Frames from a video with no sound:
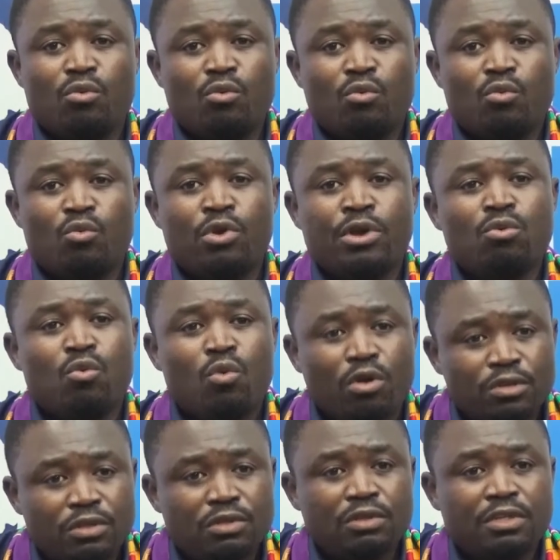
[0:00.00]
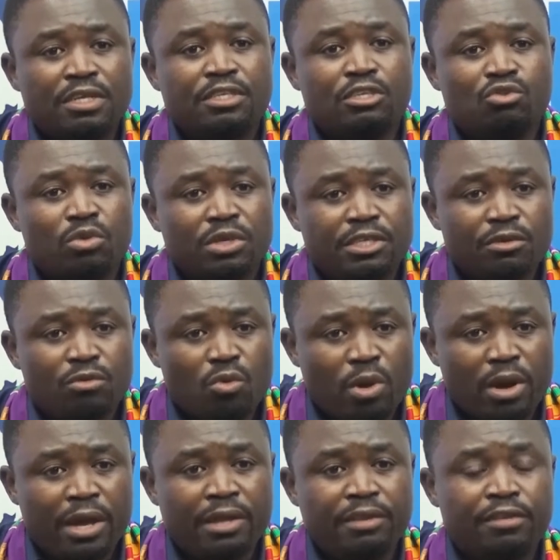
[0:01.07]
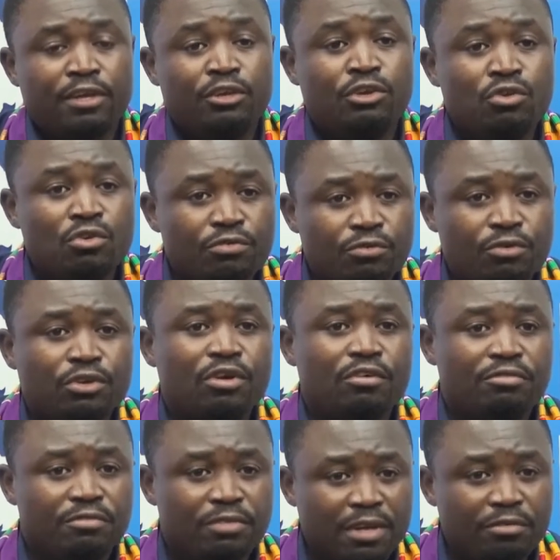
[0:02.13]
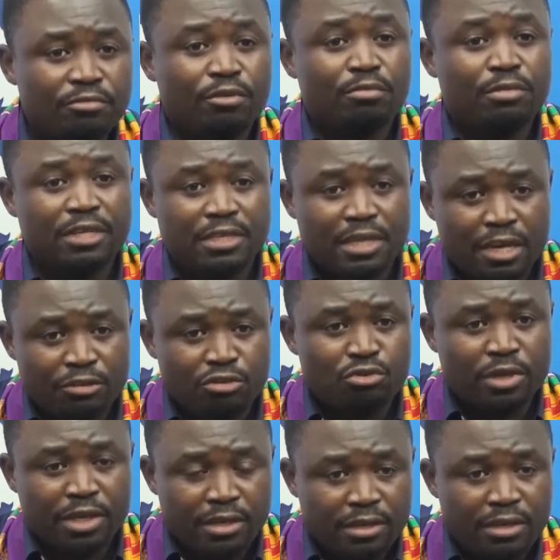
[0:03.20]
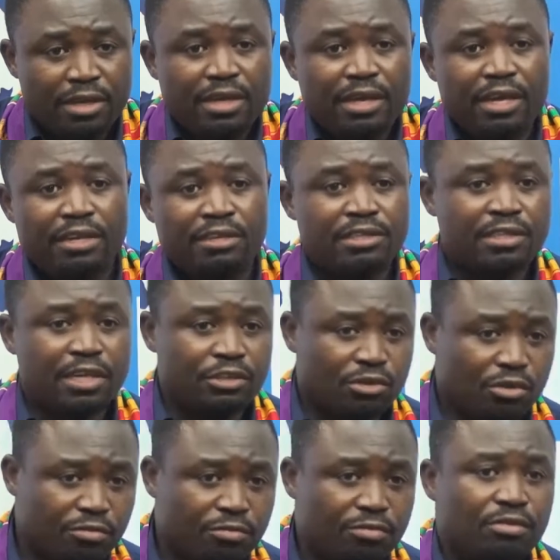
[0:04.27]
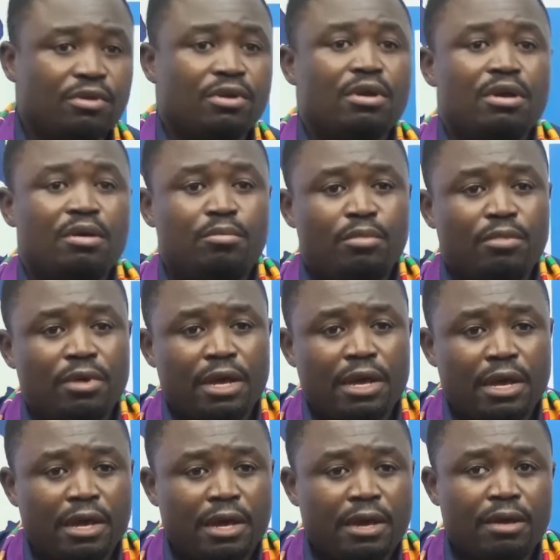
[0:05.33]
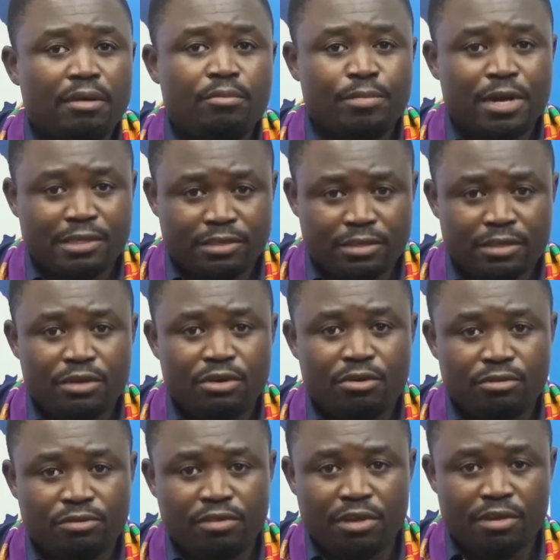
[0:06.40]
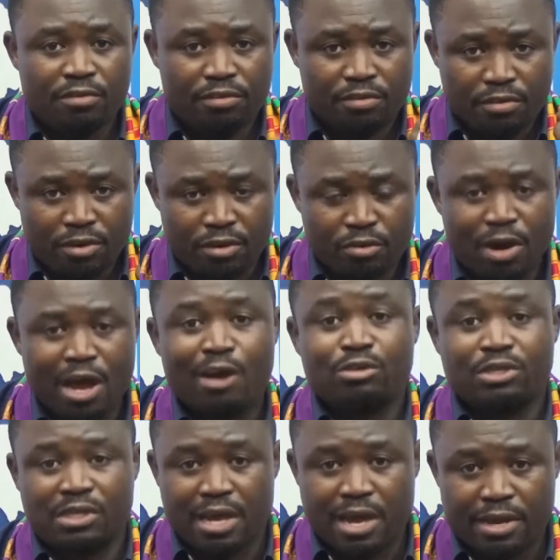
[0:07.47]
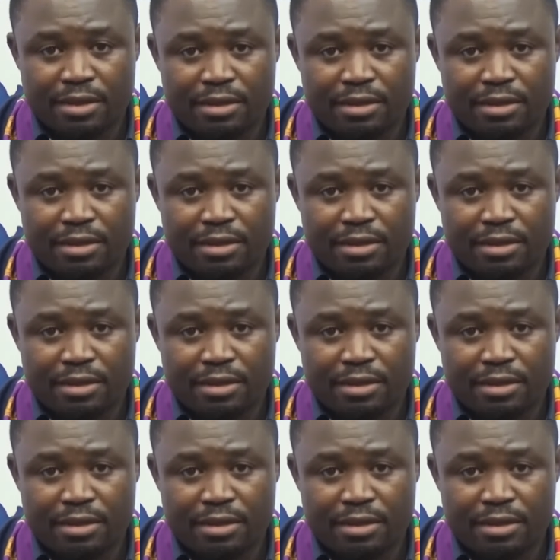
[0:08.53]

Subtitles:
We want the situation where the youth will not flee from this country in search of things, outside.